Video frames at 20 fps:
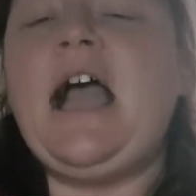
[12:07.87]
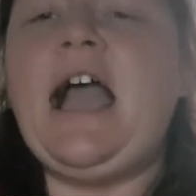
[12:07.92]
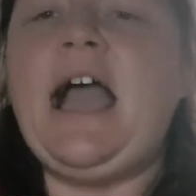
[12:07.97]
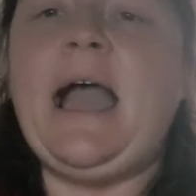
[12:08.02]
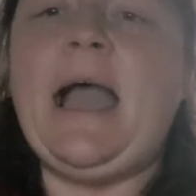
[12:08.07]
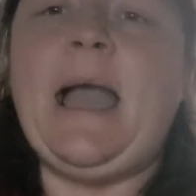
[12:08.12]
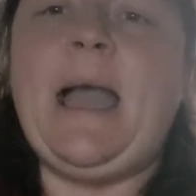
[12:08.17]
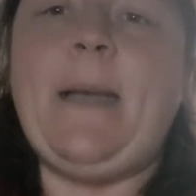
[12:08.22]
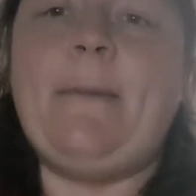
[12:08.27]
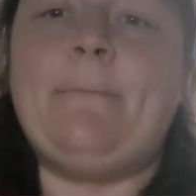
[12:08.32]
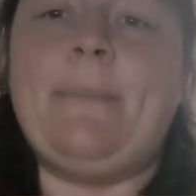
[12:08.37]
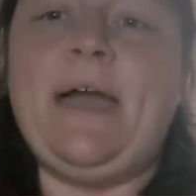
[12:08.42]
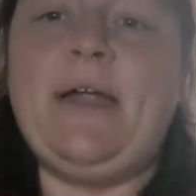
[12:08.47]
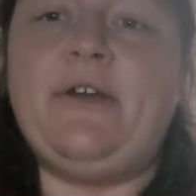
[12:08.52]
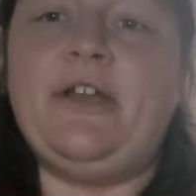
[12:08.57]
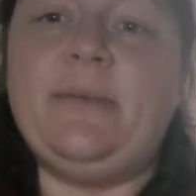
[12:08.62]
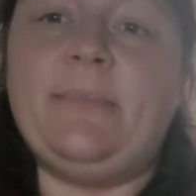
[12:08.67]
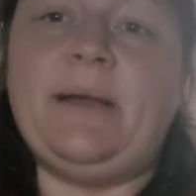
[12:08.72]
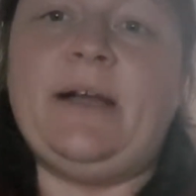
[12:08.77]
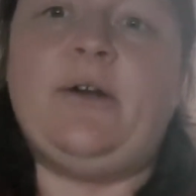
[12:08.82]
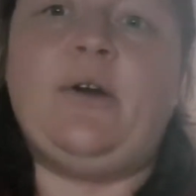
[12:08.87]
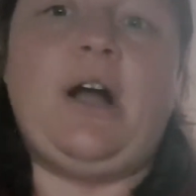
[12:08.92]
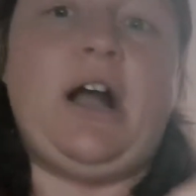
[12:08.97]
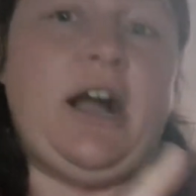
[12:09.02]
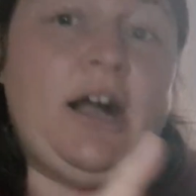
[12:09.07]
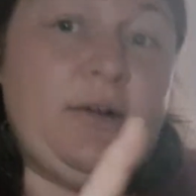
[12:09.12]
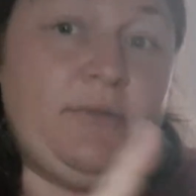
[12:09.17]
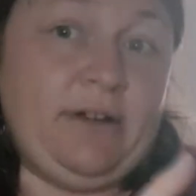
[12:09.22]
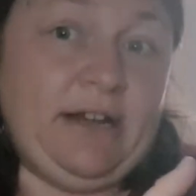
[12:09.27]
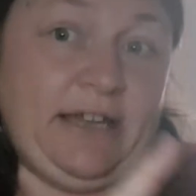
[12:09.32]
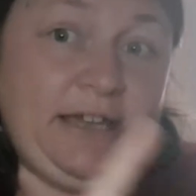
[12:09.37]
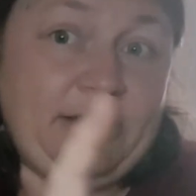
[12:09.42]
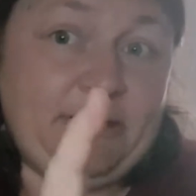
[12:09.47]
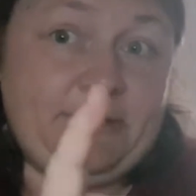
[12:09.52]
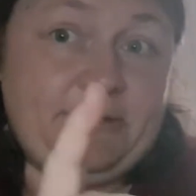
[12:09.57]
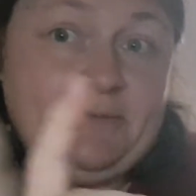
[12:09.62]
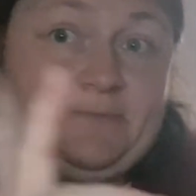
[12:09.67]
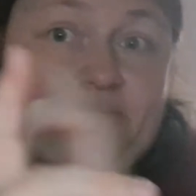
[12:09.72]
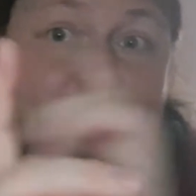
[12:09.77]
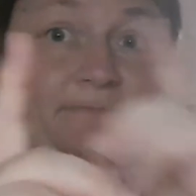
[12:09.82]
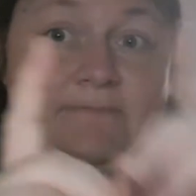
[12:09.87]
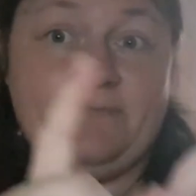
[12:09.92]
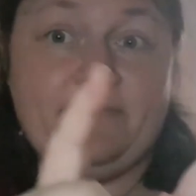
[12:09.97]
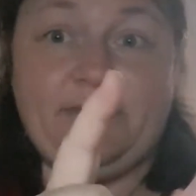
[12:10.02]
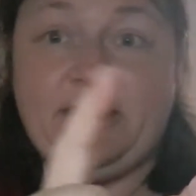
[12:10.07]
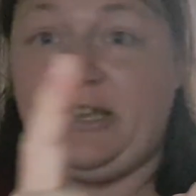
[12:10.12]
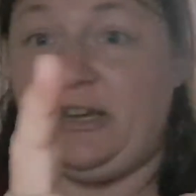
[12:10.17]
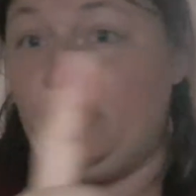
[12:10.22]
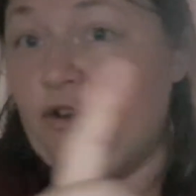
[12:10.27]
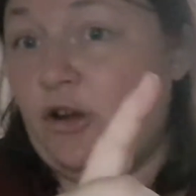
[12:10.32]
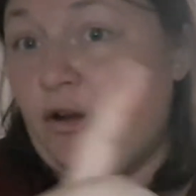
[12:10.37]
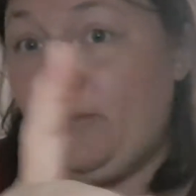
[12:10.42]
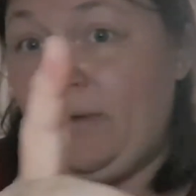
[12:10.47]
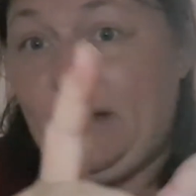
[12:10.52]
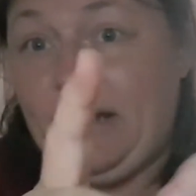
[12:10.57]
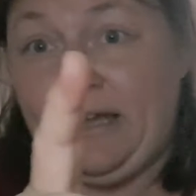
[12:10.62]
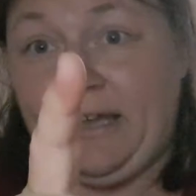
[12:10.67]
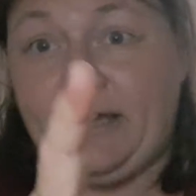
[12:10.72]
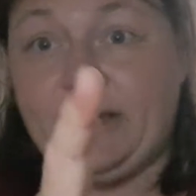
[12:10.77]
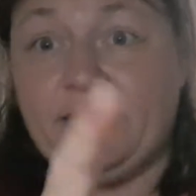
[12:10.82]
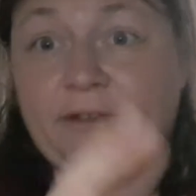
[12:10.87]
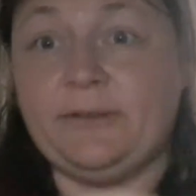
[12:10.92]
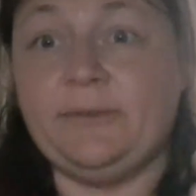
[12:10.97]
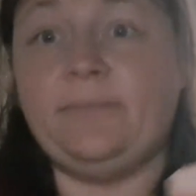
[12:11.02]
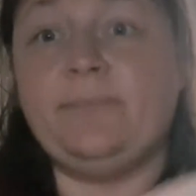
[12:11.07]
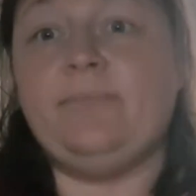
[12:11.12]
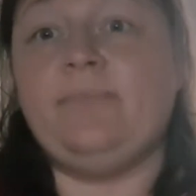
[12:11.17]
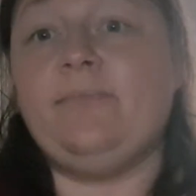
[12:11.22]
and Mary Bell aren't related. They're not related.